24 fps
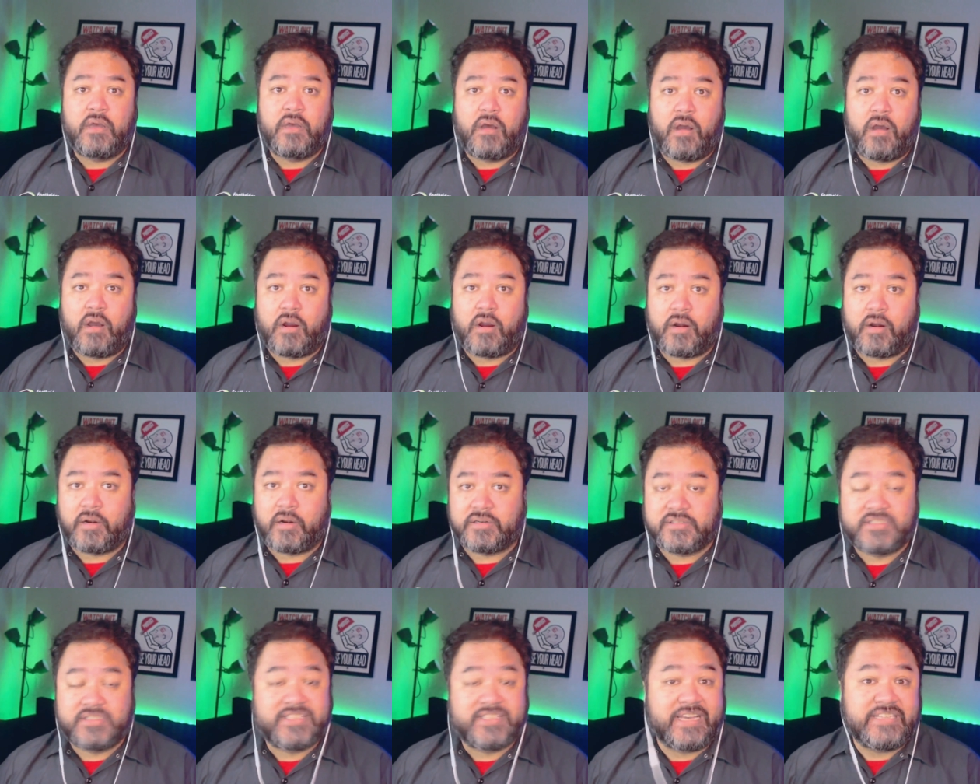our
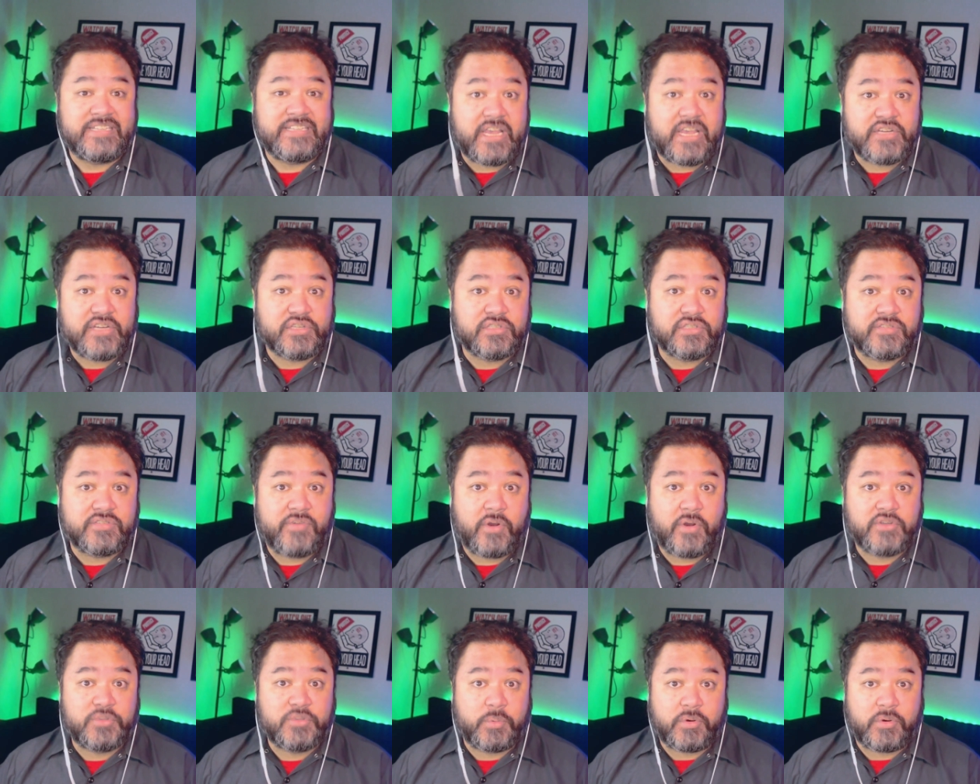citations
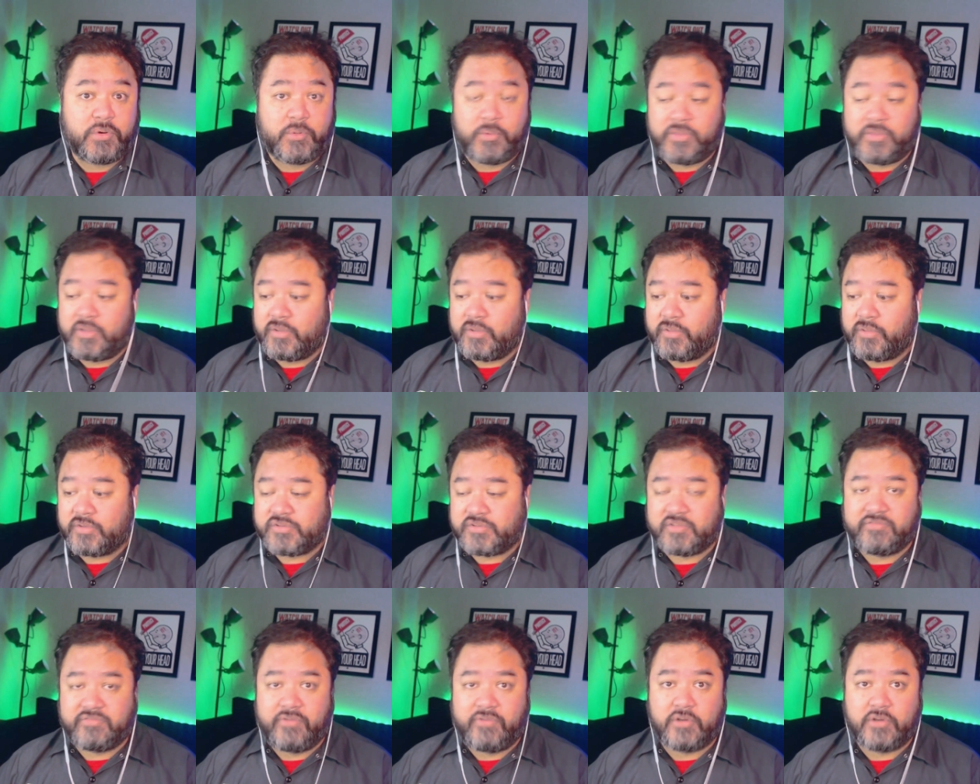folks work with you. Those are
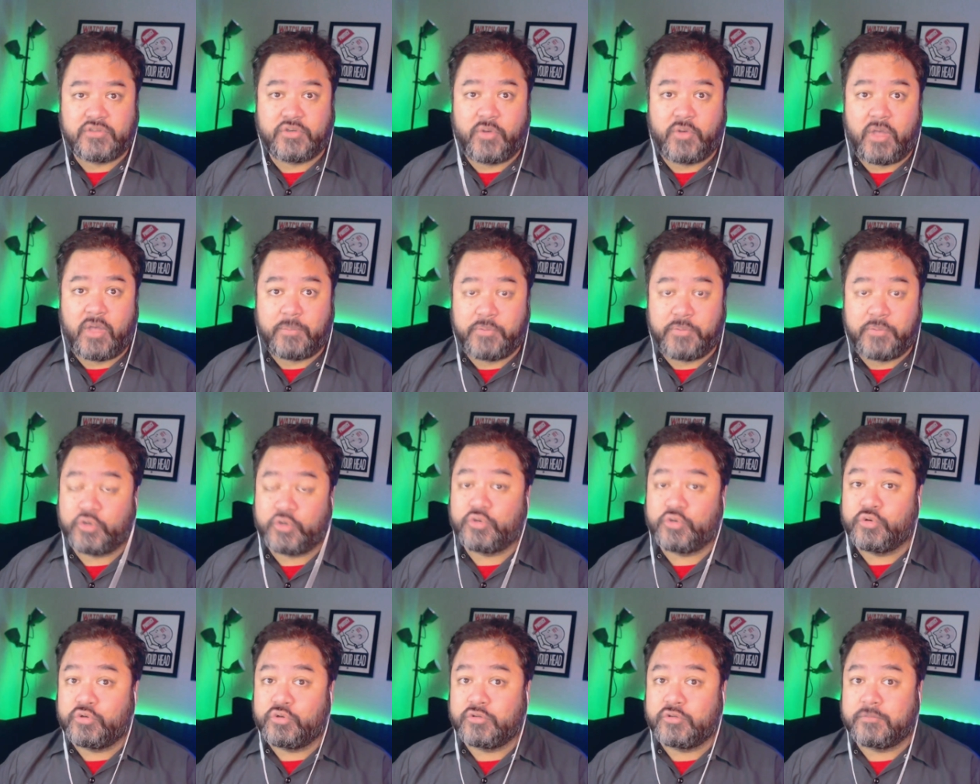the folks who help your
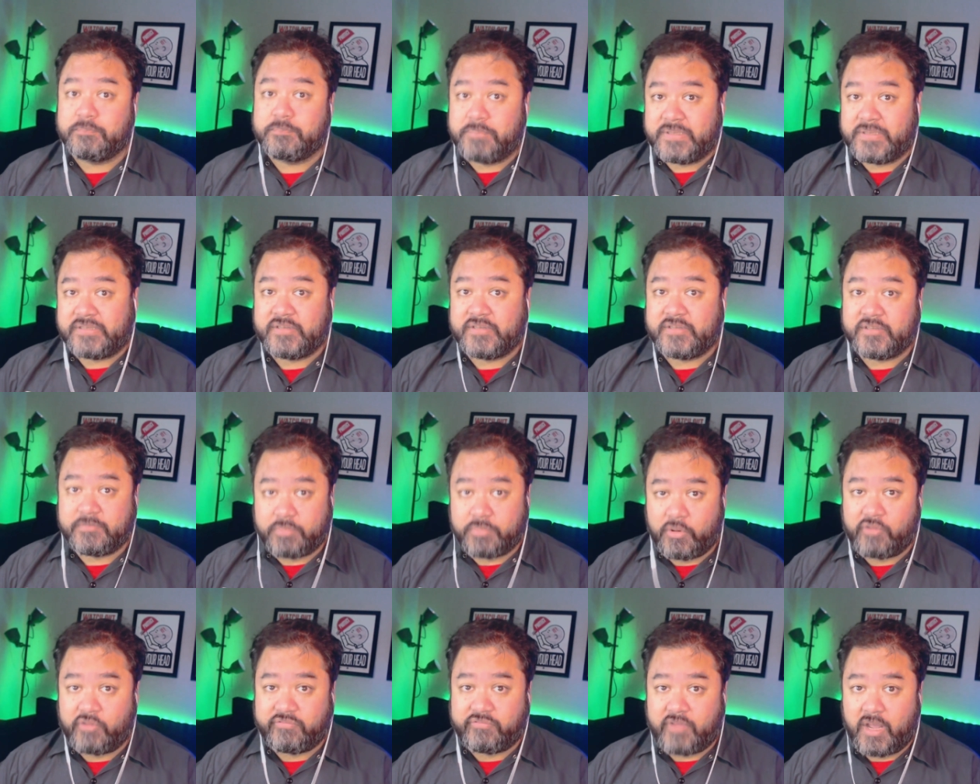Google business
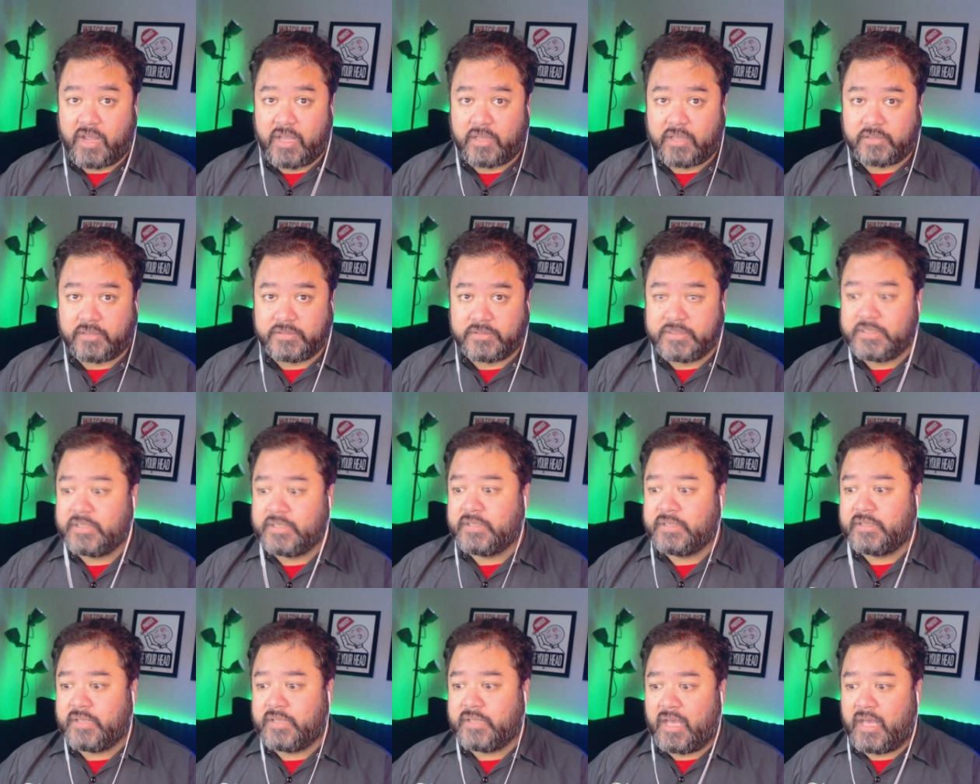profile,
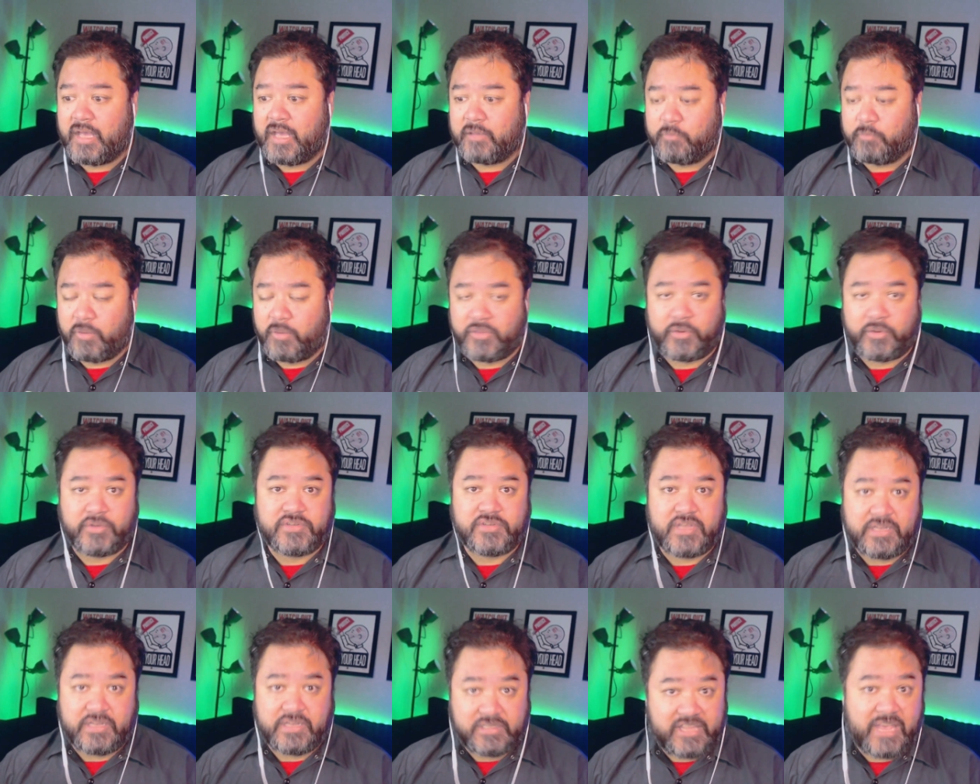uh, whether it's
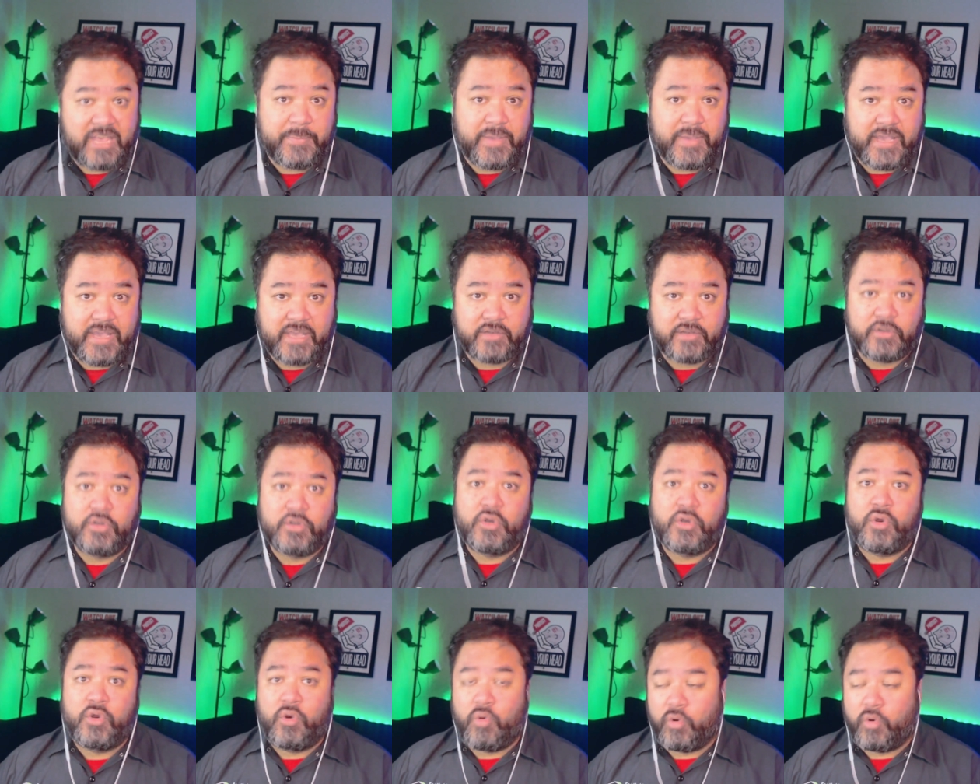claiming it
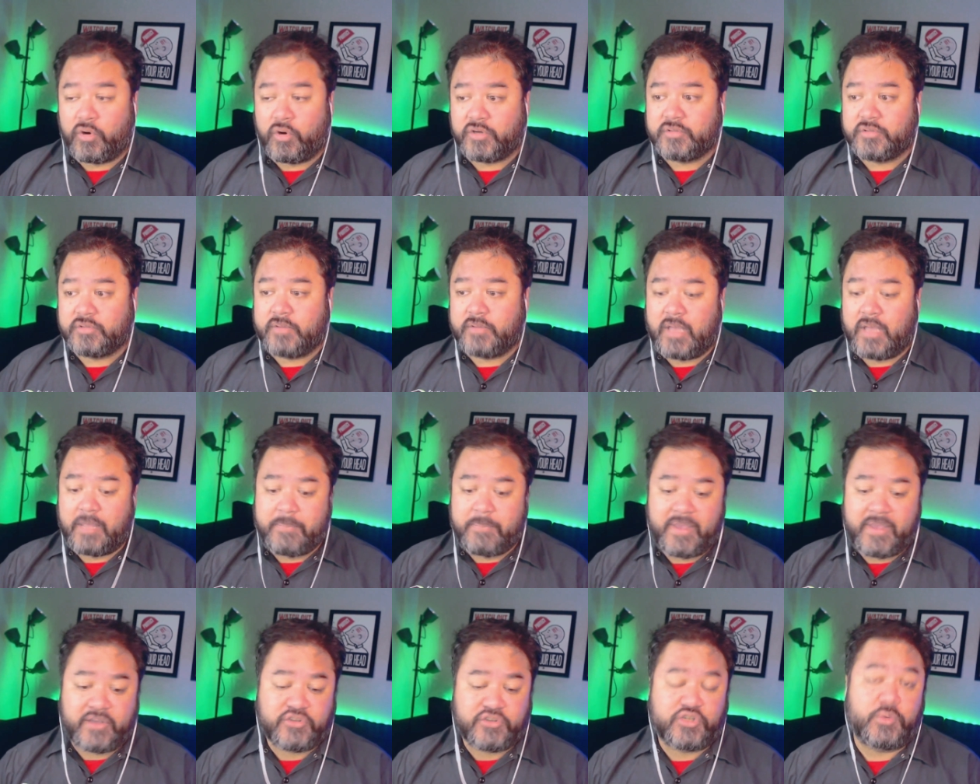or uh,
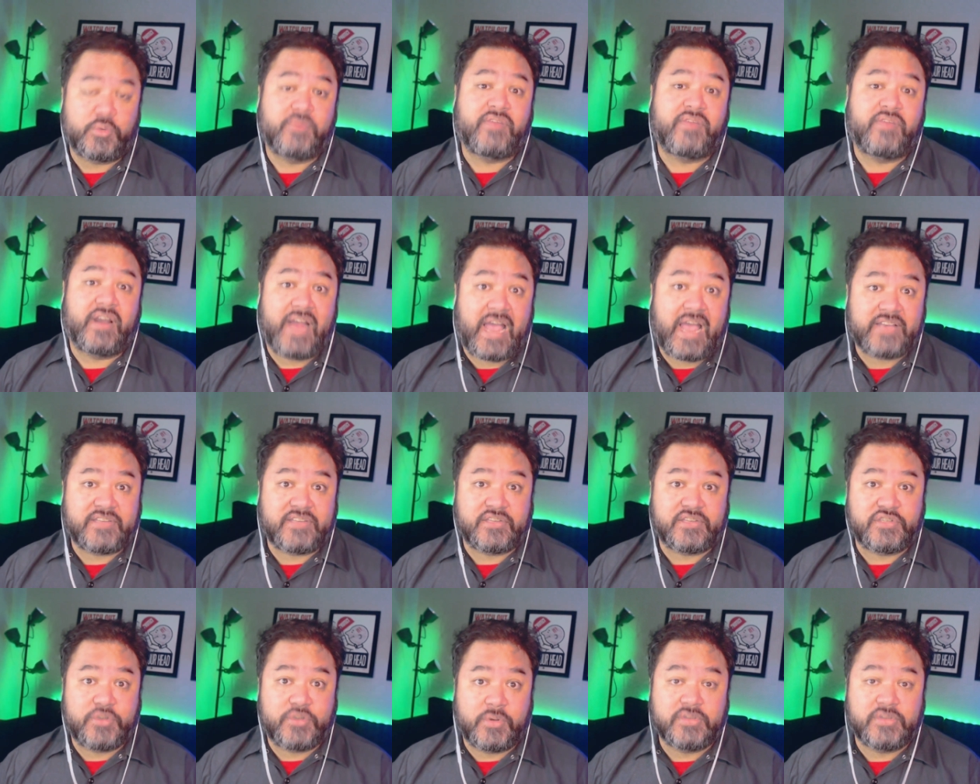making sure we've got
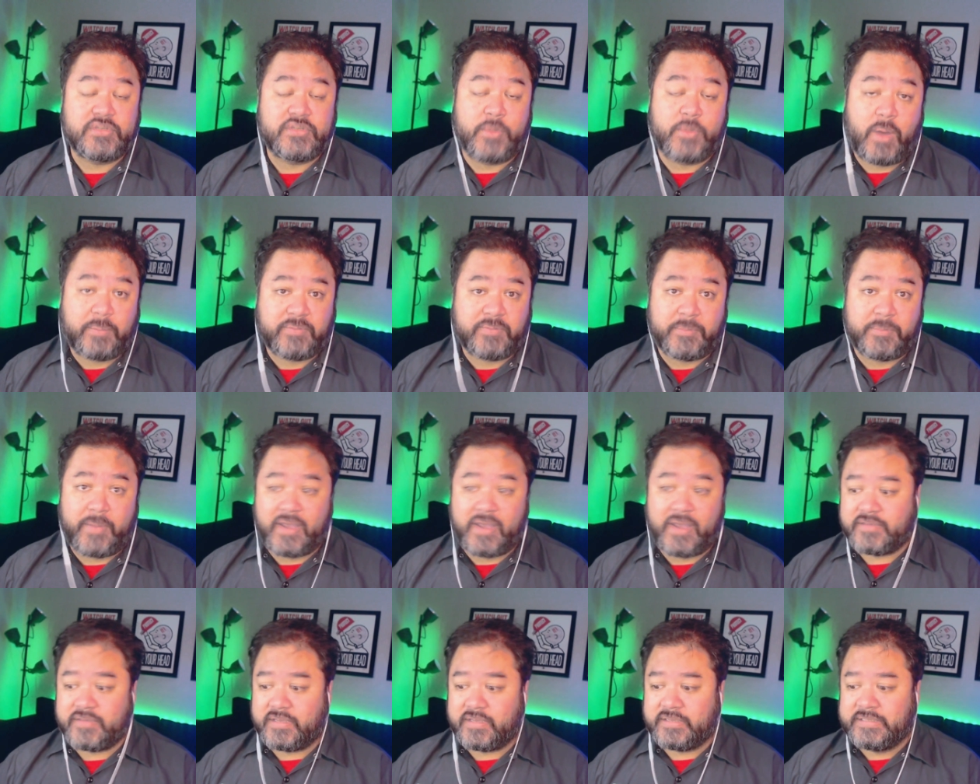access to it to
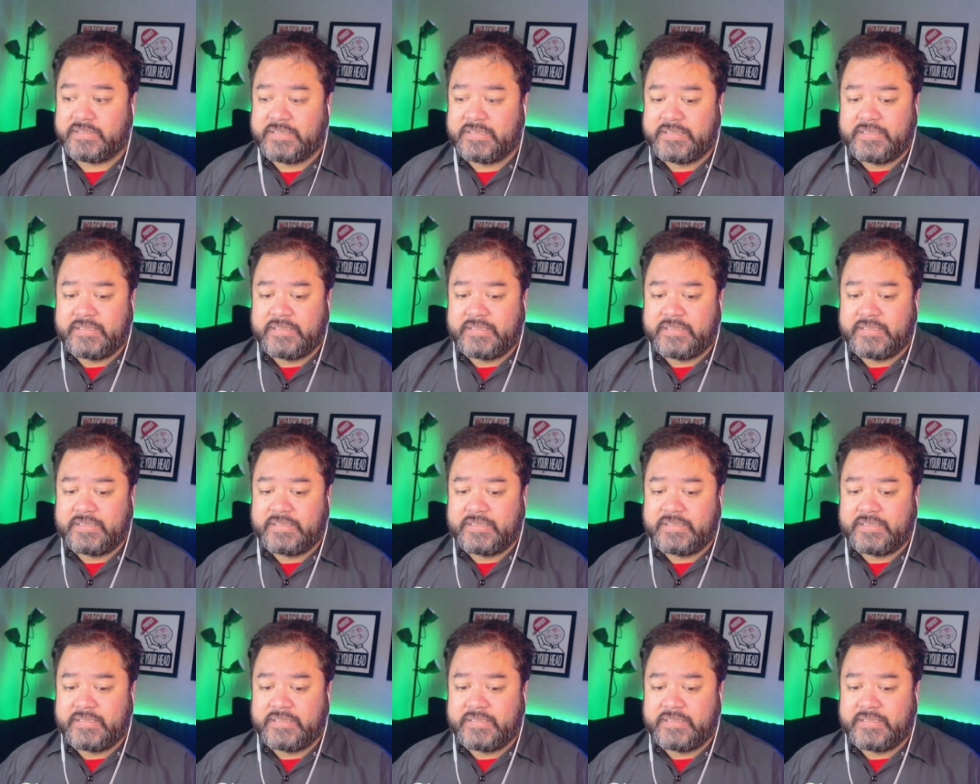optimize it.